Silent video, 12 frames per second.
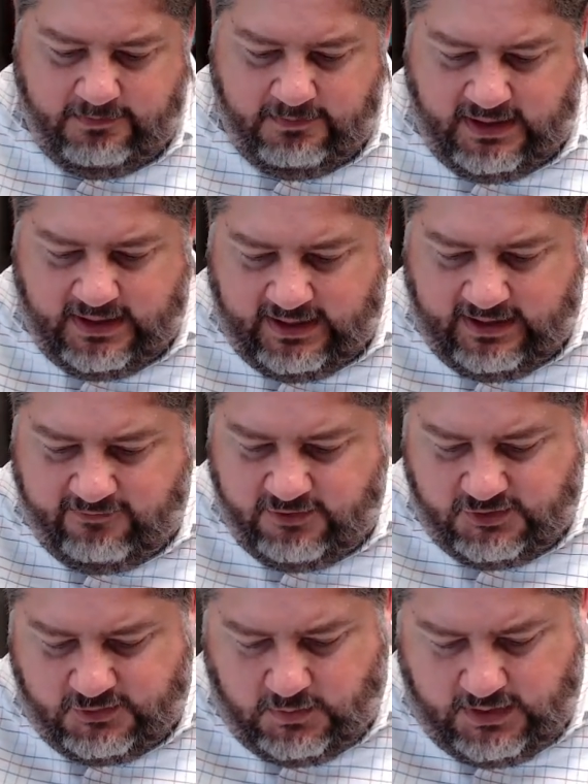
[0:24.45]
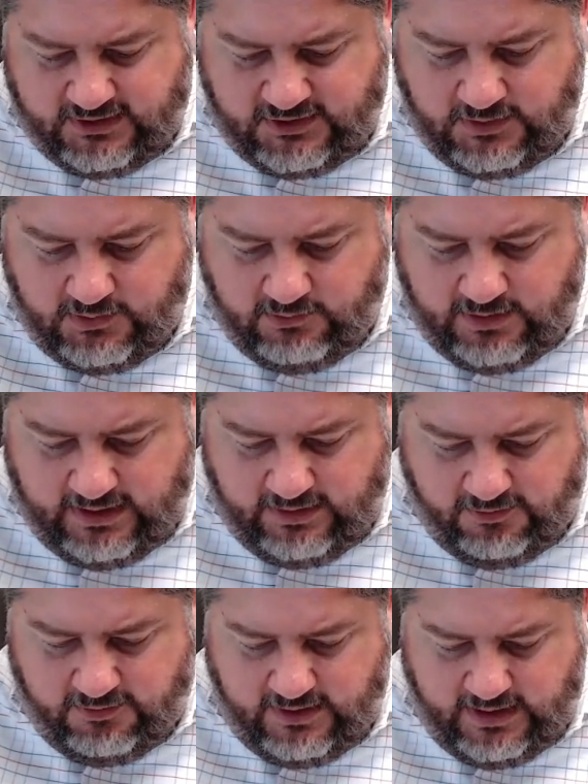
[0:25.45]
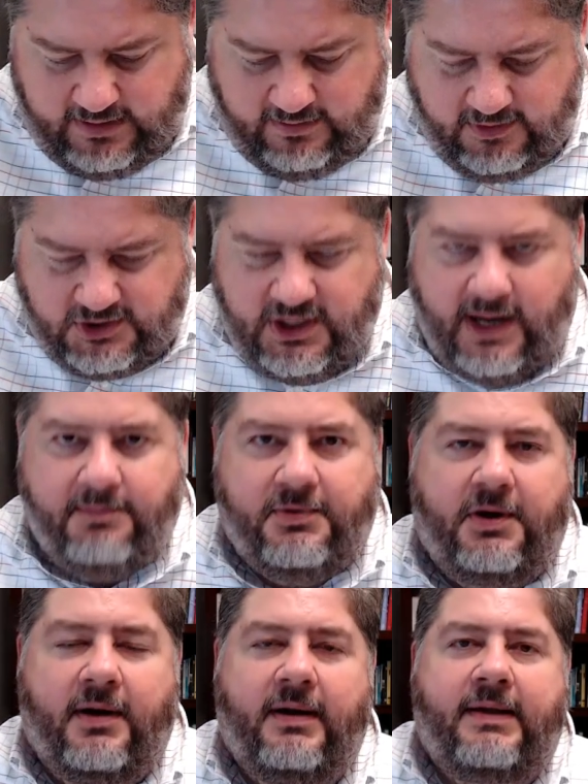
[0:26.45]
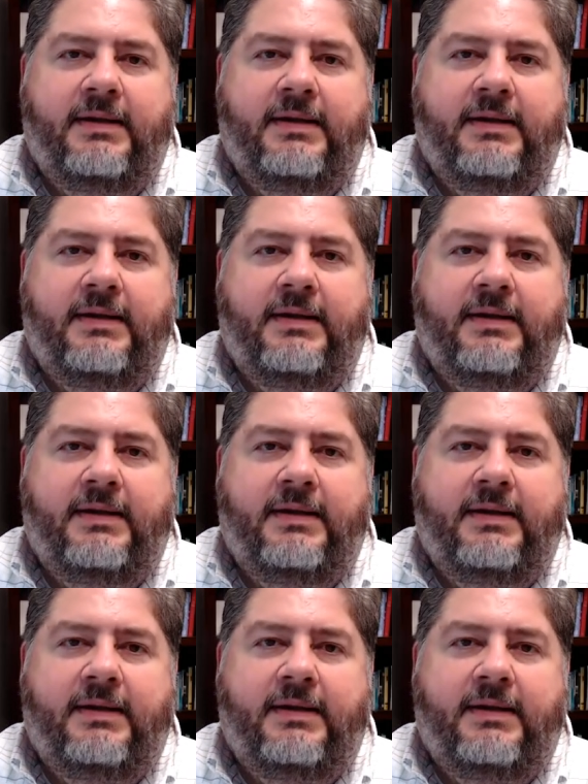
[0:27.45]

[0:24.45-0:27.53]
beginning at verse 22 and reading through the end of the chapter.